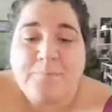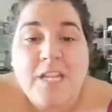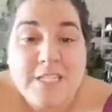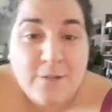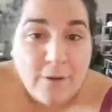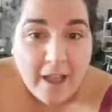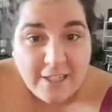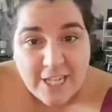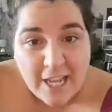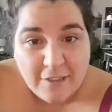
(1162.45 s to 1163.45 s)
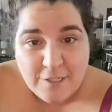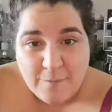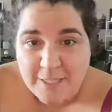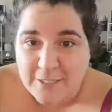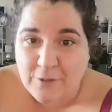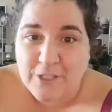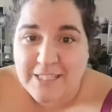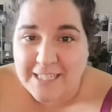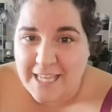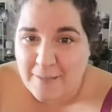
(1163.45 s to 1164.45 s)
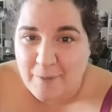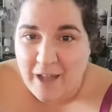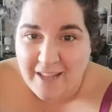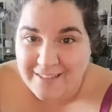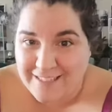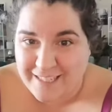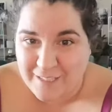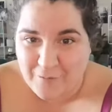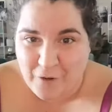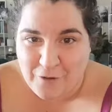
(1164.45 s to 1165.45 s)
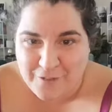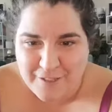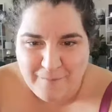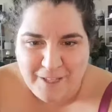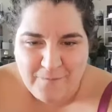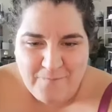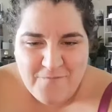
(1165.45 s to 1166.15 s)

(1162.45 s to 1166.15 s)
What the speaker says: So I challenge my students to take behind the scenes photos of me.